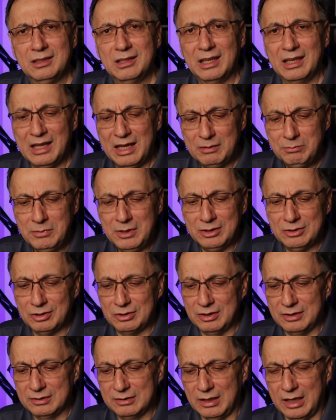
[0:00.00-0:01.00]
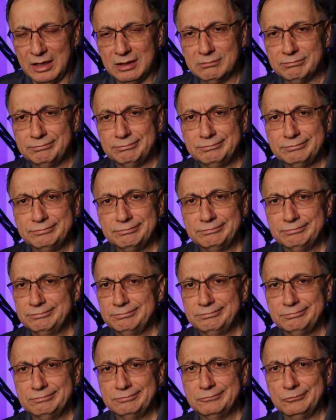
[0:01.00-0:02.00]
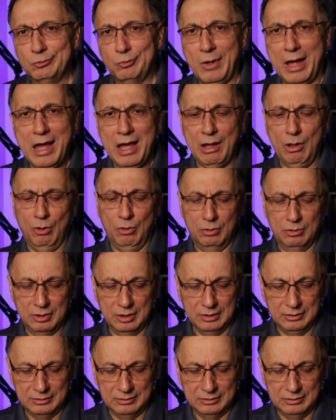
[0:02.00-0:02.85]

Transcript: The light meter is like, wow.